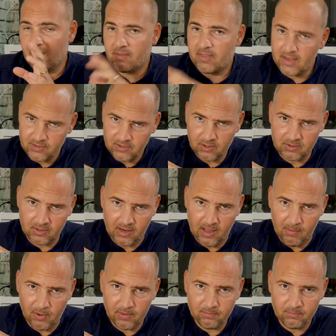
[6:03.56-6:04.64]
that's our
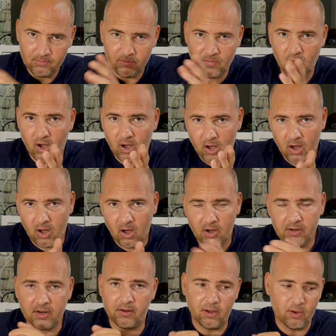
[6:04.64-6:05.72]
dilemma. I
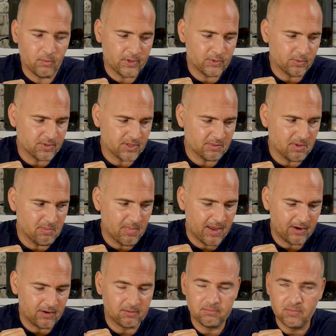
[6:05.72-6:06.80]
don't know which one's going to be
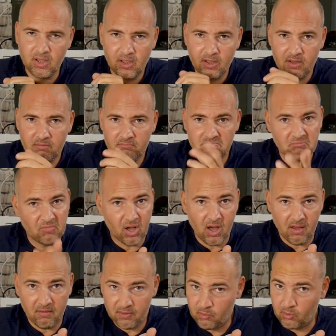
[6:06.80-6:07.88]
better.
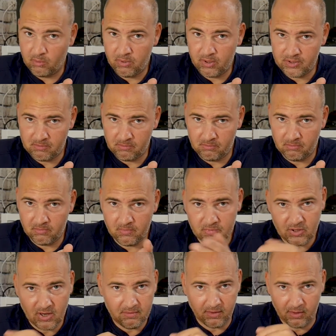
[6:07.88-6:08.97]
Uh, if you want to put some
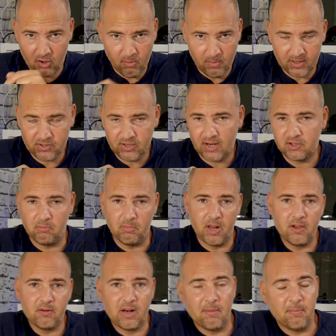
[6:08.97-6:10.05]
stuff in the comments section
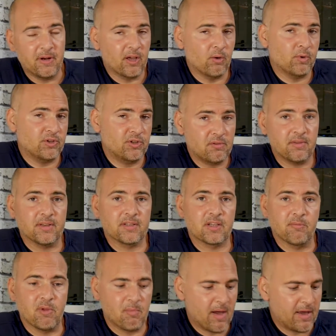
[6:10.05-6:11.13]
below, let me know which you think is
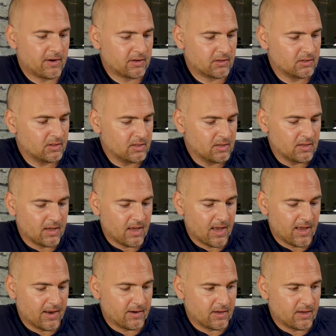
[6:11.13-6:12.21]
going to be better.
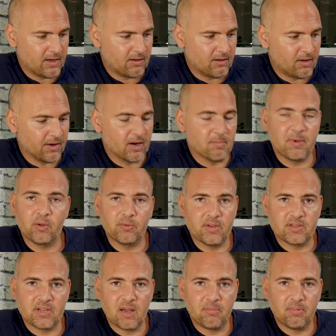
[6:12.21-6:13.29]
And uh, I'm going to build
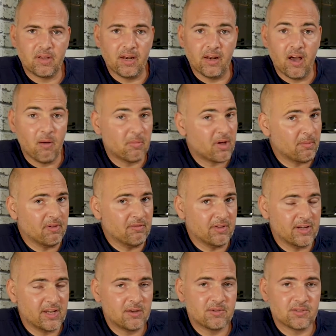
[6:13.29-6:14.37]
this up in an upcoming
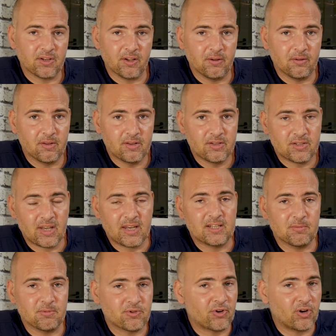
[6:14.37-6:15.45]
video, so stay
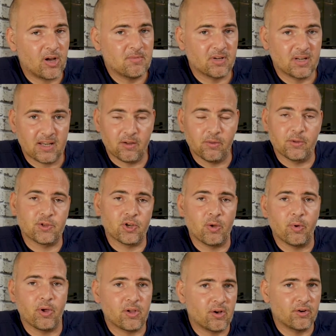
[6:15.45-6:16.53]
subscribed, click on the chime
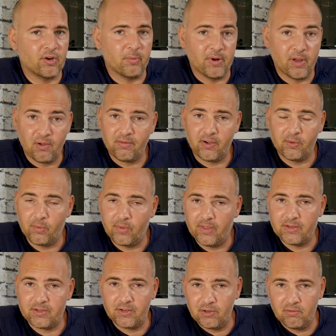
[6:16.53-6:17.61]
icon, you'll be notified when
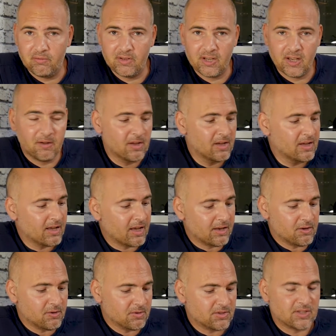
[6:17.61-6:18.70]
there's a new video, and
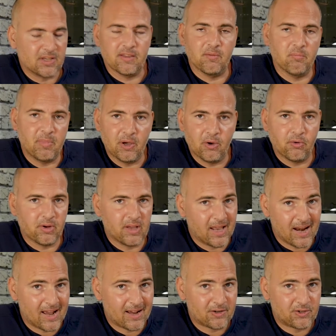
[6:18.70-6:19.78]
you can see the build
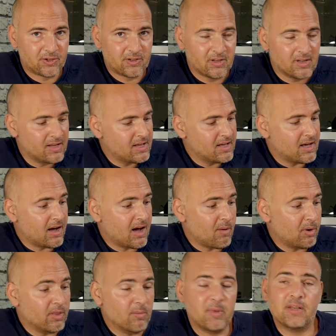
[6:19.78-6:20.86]
in action. Uh,
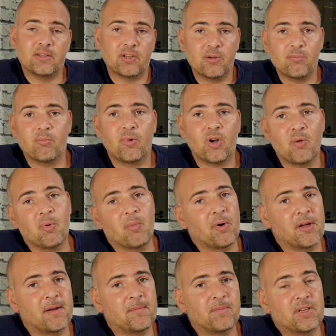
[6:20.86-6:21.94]
but in the meantime, I've been
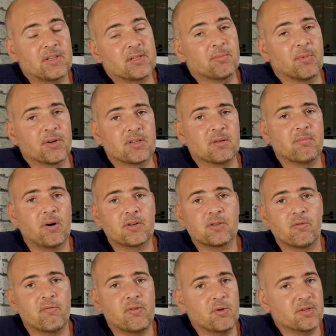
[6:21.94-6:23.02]
Mike, this is Mike's
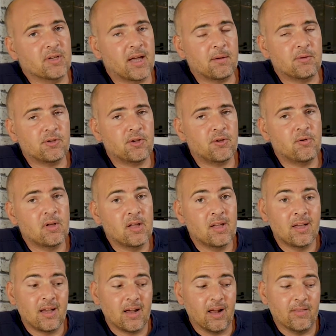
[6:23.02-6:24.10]
Unboxing Reviews and How To,
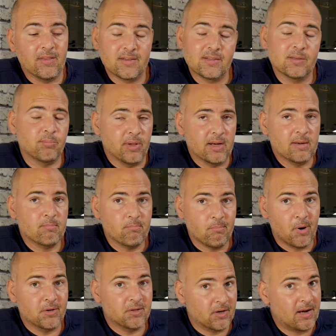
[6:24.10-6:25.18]
and this has been
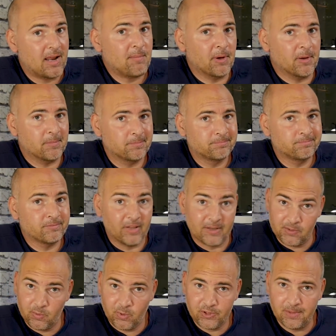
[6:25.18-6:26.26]
My Dilemma.
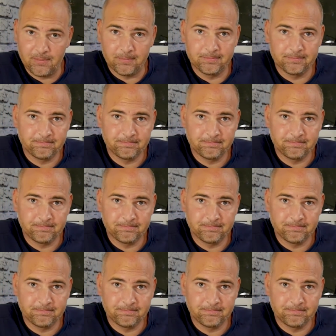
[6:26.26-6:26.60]
Thanks for watching.